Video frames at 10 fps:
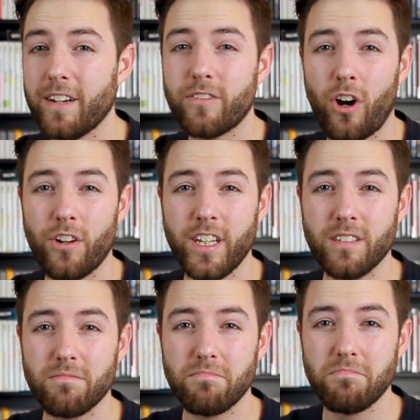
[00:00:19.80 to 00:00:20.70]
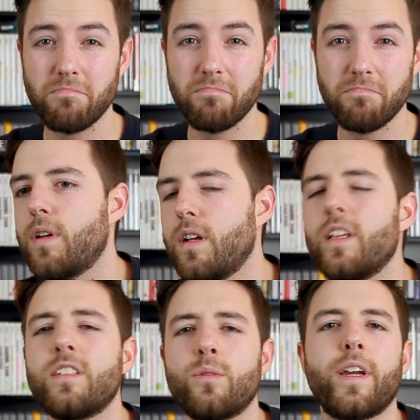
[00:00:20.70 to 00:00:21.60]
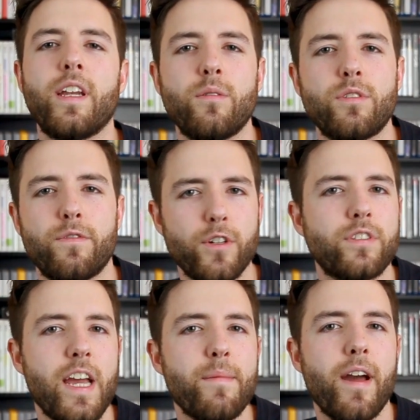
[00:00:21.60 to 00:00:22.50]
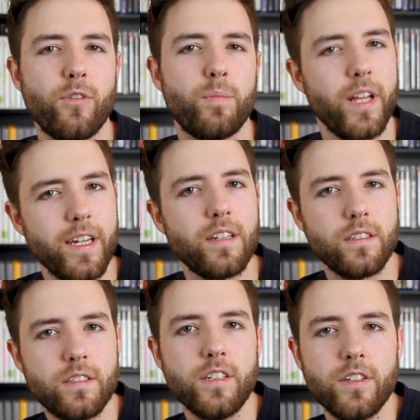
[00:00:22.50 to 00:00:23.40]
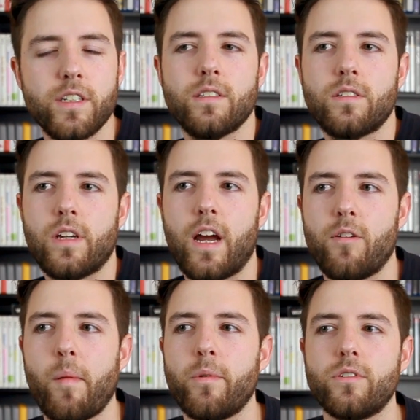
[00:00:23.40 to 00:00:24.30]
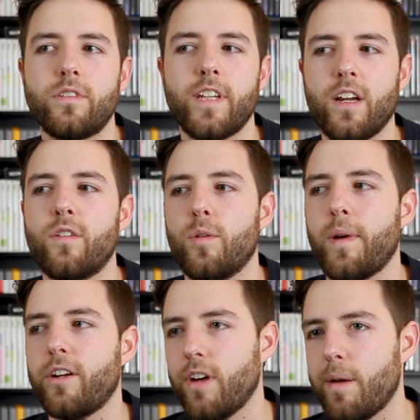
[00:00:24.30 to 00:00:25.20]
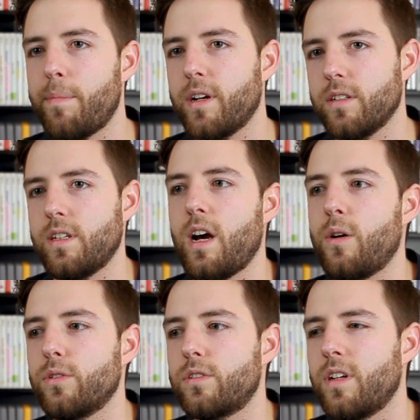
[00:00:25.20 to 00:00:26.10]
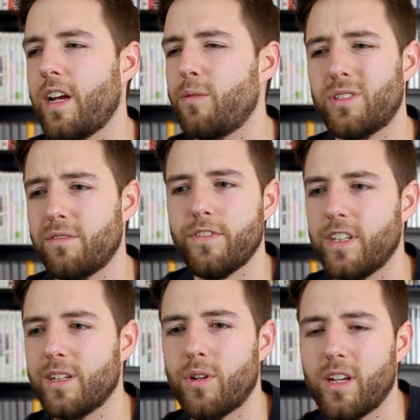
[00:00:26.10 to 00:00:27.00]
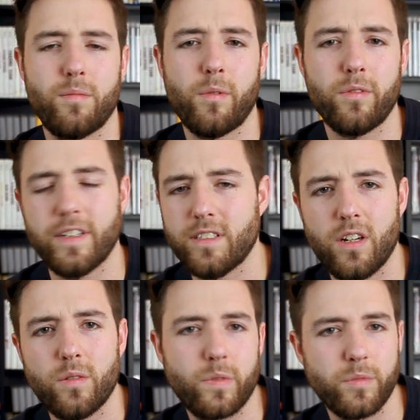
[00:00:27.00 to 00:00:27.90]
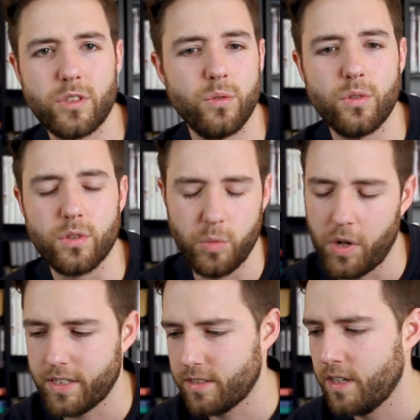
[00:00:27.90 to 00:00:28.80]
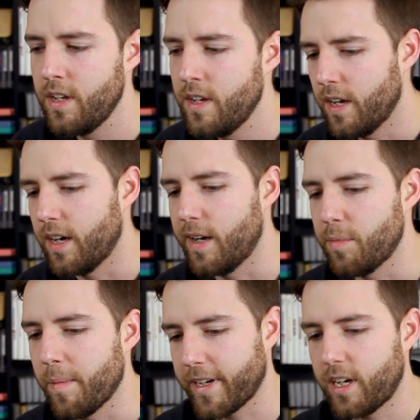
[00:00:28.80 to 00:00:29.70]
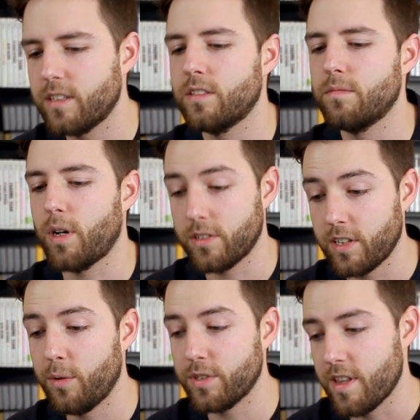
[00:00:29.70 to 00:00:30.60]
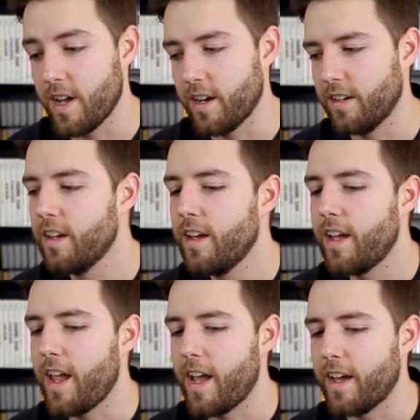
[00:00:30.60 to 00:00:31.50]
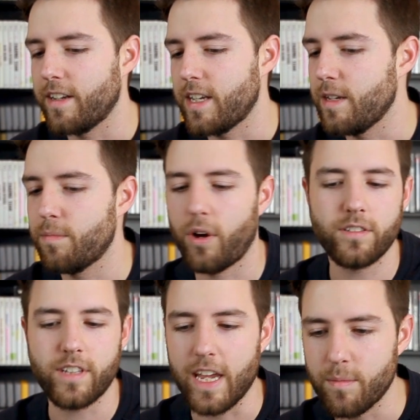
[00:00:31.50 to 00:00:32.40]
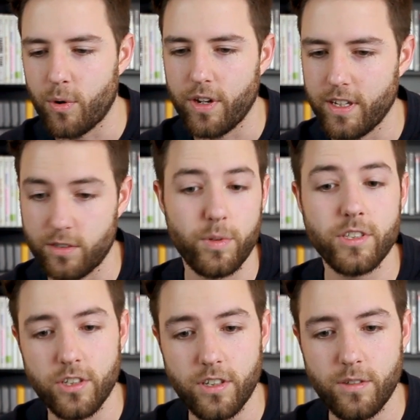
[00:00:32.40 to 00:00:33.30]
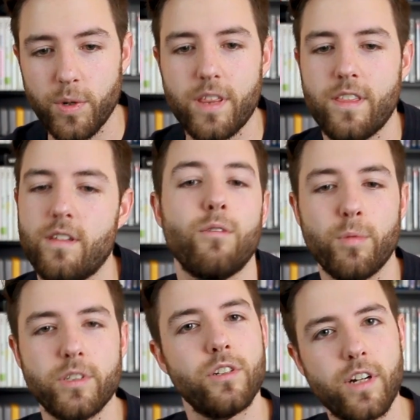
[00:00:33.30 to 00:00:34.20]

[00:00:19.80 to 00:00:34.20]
have called it? Link's Awakening was the first game I ever played in the series. I remember staying over at my grandparents' house. I wasn't feeling well, I don't remember if I stayed home from school or what, um, but my cousin Marcel was there, and he brought his Game Boy, his original, with the original